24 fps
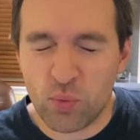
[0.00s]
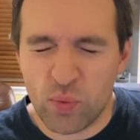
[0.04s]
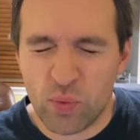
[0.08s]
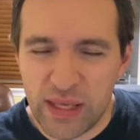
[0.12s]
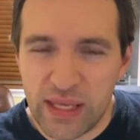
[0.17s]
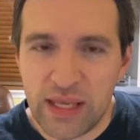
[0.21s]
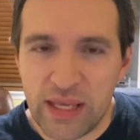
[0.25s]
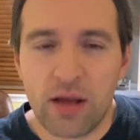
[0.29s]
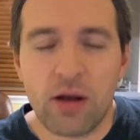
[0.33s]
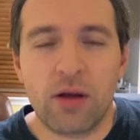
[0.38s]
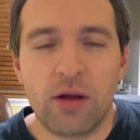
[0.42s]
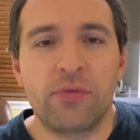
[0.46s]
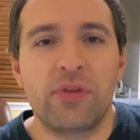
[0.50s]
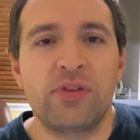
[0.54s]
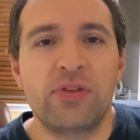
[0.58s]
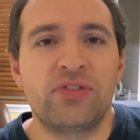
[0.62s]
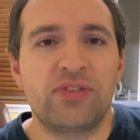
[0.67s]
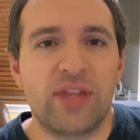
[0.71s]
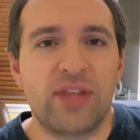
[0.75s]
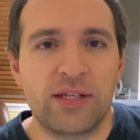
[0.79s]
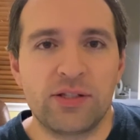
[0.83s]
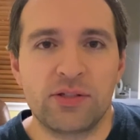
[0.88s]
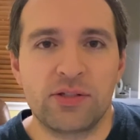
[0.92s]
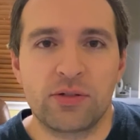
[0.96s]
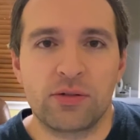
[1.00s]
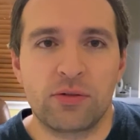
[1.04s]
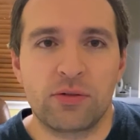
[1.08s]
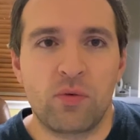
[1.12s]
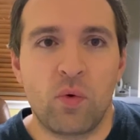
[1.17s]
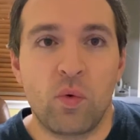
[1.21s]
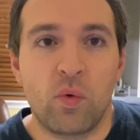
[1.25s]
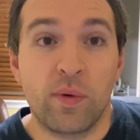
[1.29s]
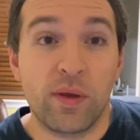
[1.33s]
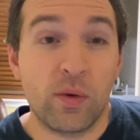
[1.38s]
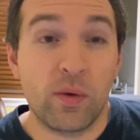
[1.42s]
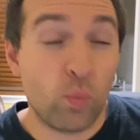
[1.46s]
We are the center,
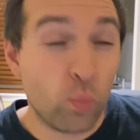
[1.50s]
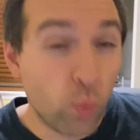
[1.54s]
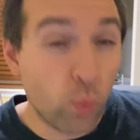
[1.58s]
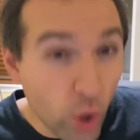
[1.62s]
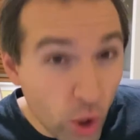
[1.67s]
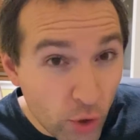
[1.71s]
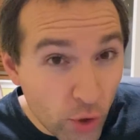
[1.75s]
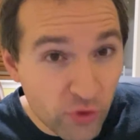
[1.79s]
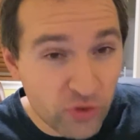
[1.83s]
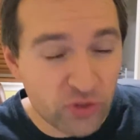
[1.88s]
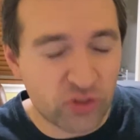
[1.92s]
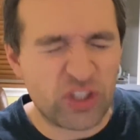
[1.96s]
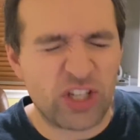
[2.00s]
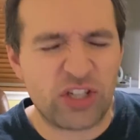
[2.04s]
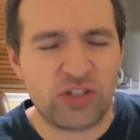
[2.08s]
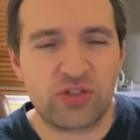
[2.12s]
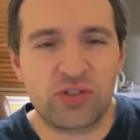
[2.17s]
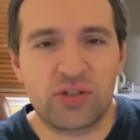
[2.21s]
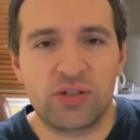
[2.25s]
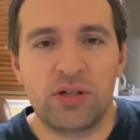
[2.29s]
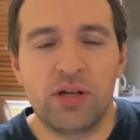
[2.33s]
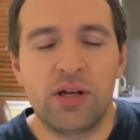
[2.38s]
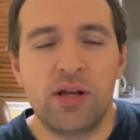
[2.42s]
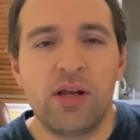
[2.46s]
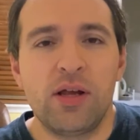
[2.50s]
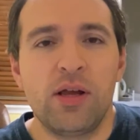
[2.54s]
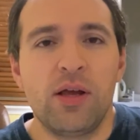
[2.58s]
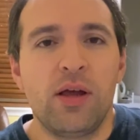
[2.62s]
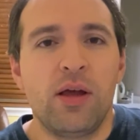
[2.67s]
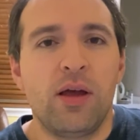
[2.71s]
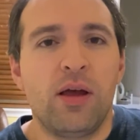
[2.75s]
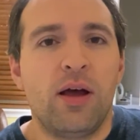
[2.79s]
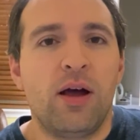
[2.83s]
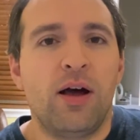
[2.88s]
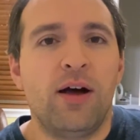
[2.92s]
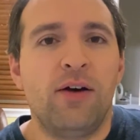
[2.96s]
or we were the center,
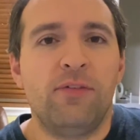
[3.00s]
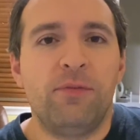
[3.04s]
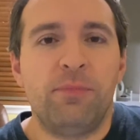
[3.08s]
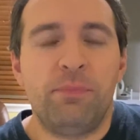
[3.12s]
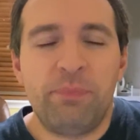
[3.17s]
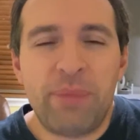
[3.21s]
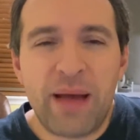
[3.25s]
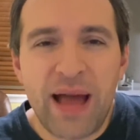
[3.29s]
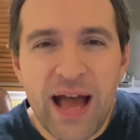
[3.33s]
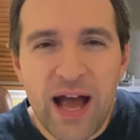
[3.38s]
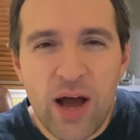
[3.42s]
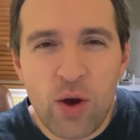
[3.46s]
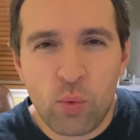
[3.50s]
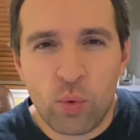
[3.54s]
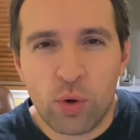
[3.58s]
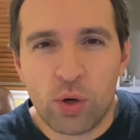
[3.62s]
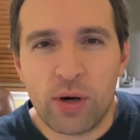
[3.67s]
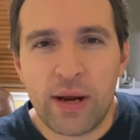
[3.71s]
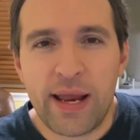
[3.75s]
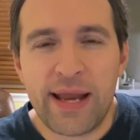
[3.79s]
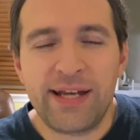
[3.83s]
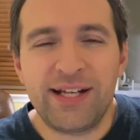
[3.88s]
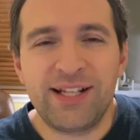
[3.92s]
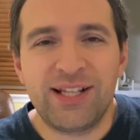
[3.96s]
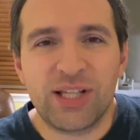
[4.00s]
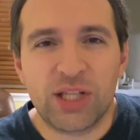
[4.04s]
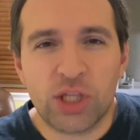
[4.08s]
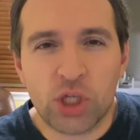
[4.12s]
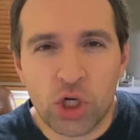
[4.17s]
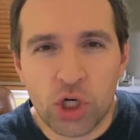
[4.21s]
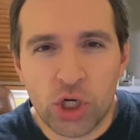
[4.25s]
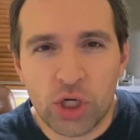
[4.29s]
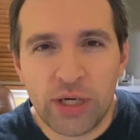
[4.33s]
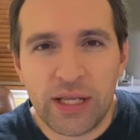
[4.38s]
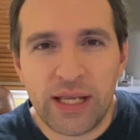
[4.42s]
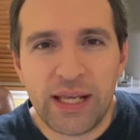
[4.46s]
of power and
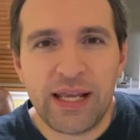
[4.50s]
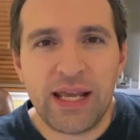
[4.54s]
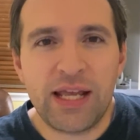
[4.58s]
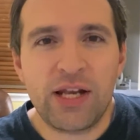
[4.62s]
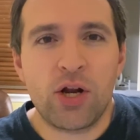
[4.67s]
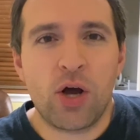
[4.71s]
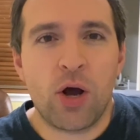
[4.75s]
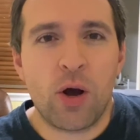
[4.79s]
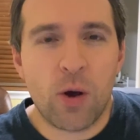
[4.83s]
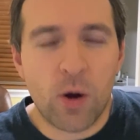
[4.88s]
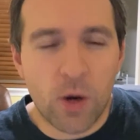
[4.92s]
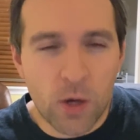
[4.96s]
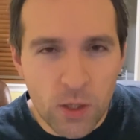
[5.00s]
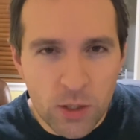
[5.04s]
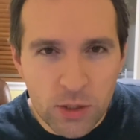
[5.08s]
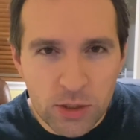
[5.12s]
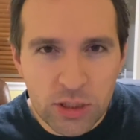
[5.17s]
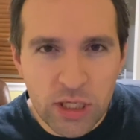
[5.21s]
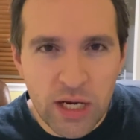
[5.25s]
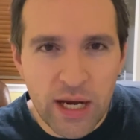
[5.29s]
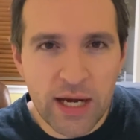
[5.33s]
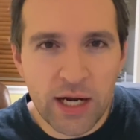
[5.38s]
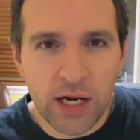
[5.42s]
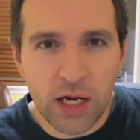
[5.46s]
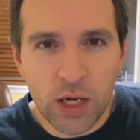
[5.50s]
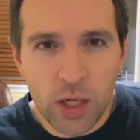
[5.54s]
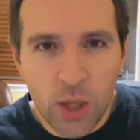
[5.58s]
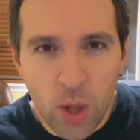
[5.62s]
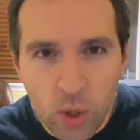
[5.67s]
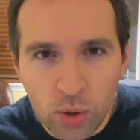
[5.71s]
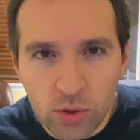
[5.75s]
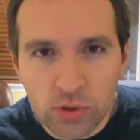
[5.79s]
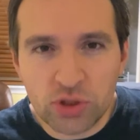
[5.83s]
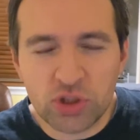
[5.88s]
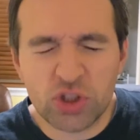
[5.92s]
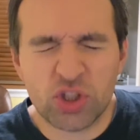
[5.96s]
learning and art and
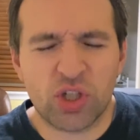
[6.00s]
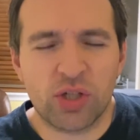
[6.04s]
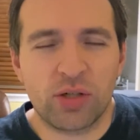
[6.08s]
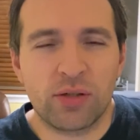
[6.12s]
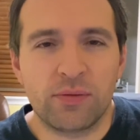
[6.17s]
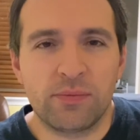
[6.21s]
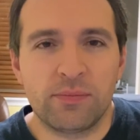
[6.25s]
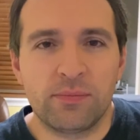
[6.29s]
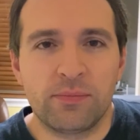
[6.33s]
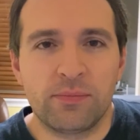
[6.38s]
culture.